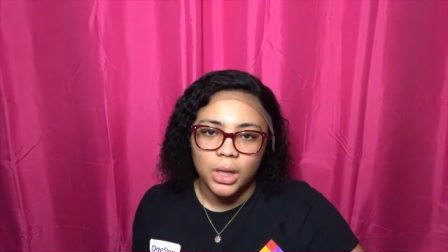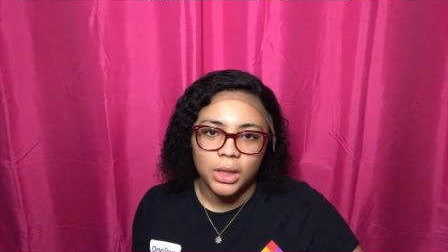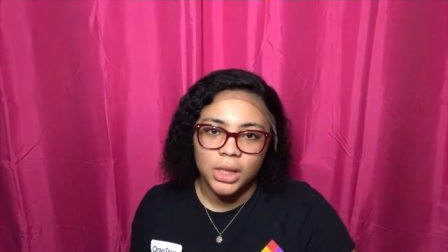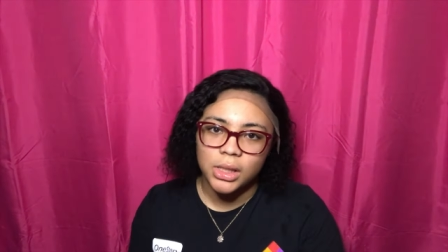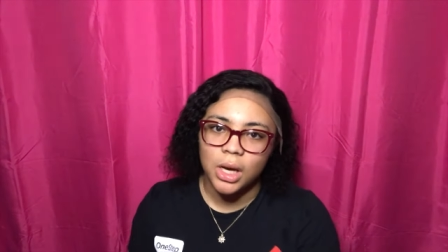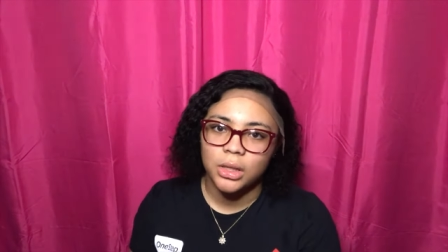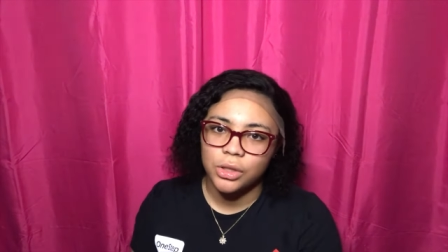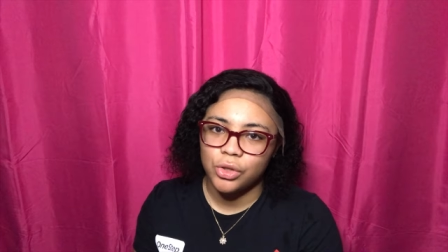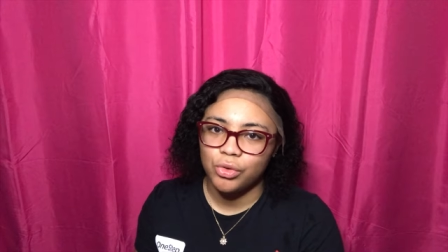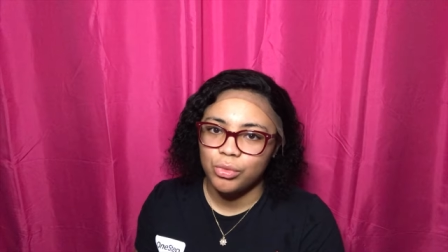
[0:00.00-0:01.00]
These are the
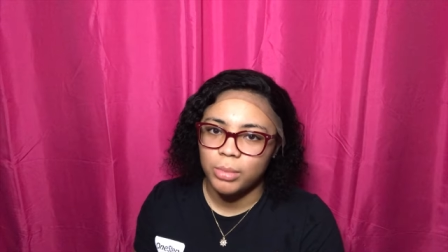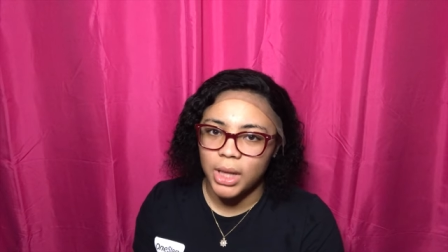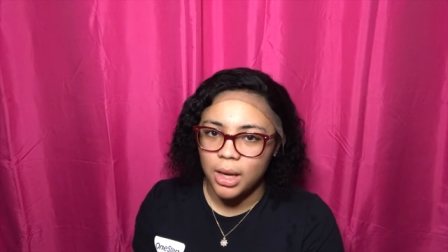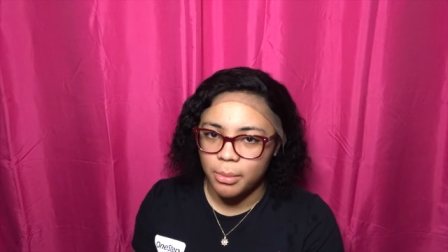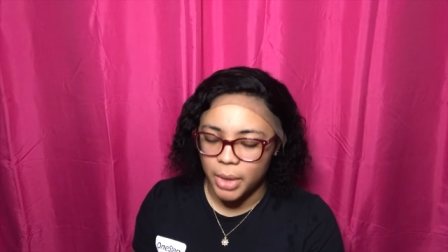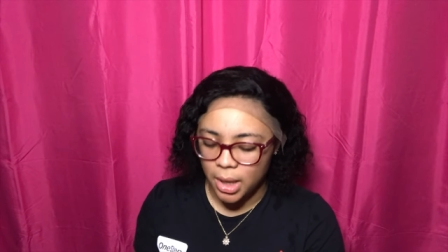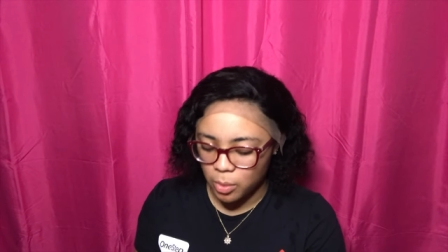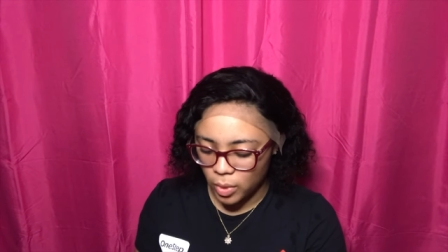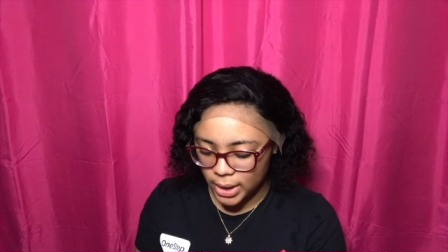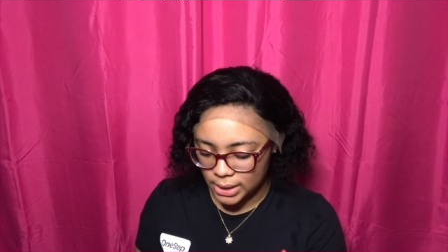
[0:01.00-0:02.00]
two blonde bob
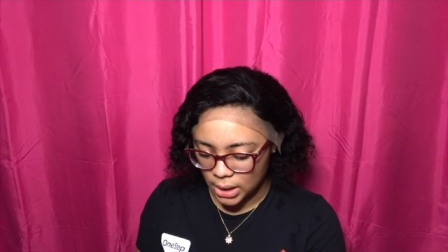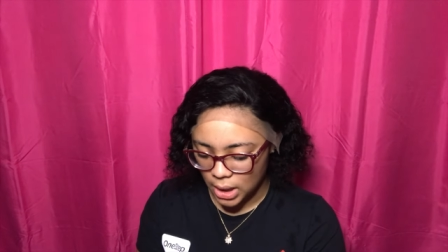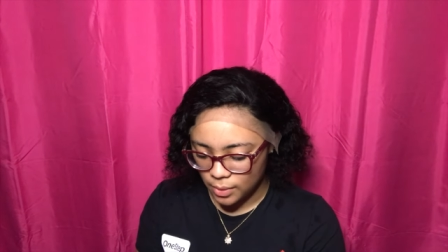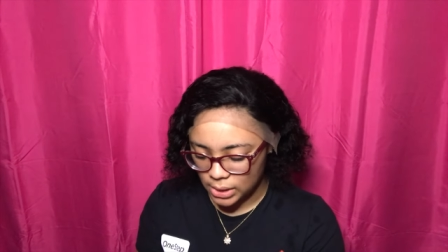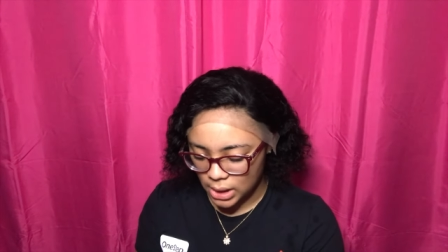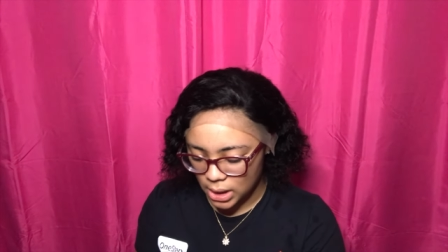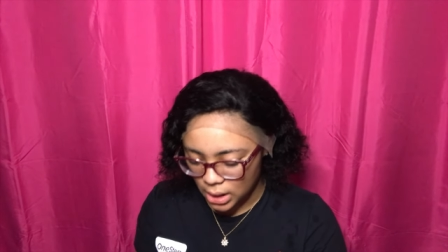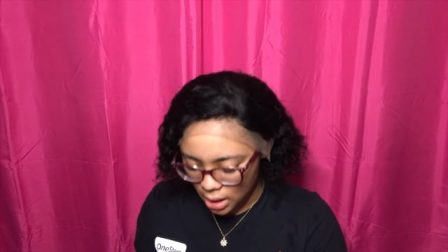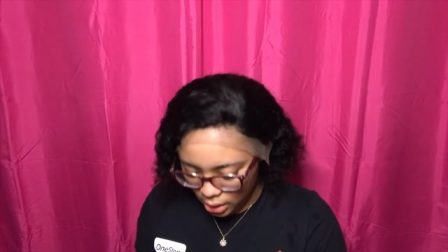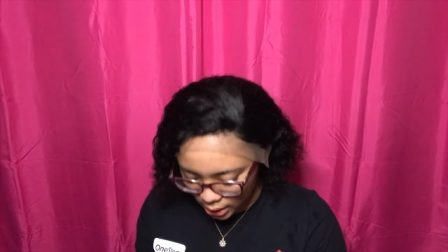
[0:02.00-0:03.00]
wigs that I was saying
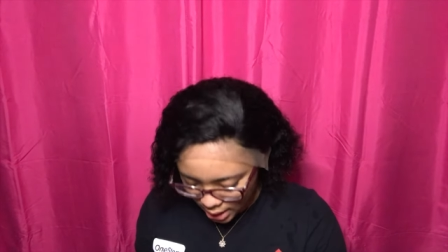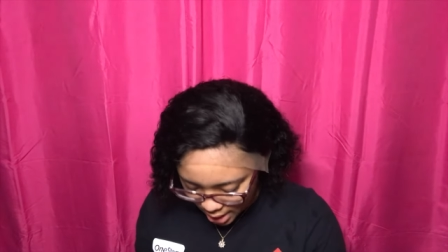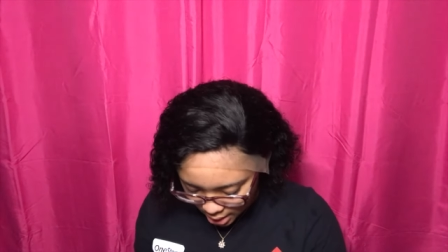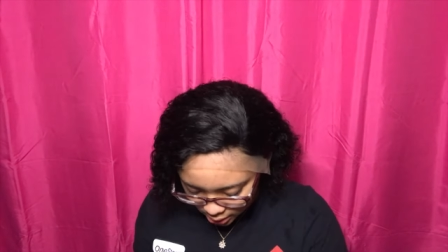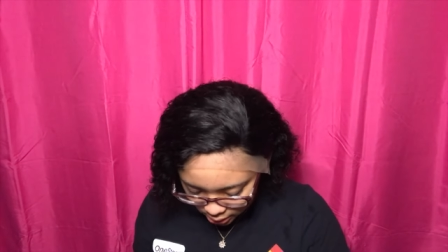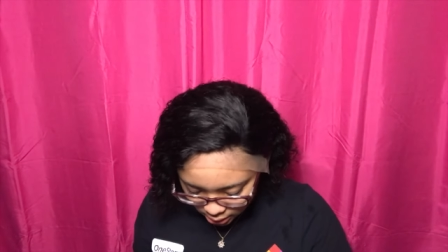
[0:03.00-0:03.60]
that I got.